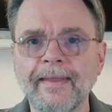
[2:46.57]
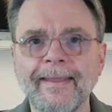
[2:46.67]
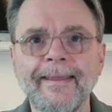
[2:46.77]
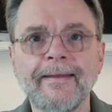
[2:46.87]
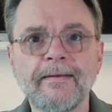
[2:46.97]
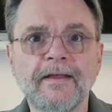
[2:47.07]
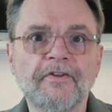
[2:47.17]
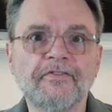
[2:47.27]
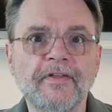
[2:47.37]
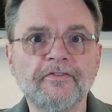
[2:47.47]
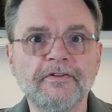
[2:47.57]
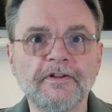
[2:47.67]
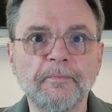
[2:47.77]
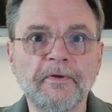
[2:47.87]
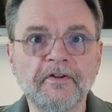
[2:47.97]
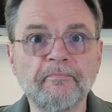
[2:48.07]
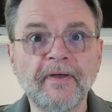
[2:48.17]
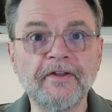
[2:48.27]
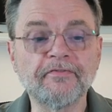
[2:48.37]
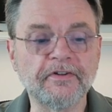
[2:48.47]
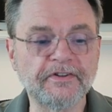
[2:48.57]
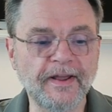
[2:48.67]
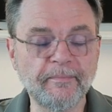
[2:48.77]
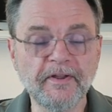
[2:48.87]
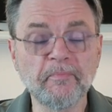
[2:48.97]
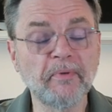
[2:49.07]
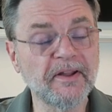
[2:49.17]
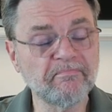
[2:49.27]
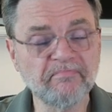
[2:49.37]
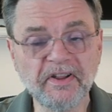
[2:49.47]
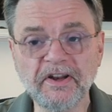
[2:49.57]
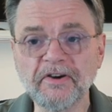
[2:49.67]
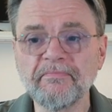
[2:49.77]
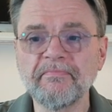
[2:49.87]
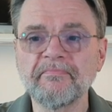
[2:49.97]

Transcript: And yes, that's a little bit of painful typing, but you know,